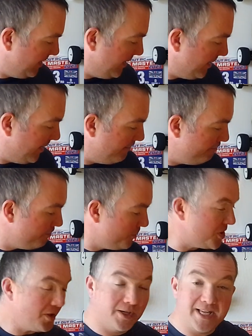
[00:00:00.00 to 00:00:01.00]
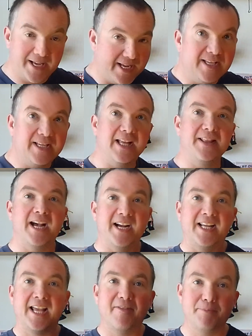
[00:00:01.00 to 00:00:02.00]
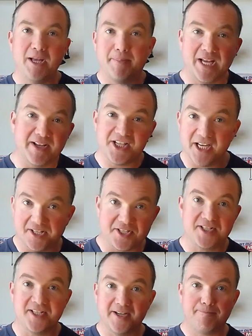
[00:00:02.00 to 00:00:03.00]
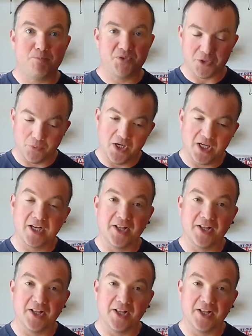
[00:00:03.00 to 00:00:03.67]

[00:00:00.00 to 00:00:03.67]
That gave me a bit of chance to work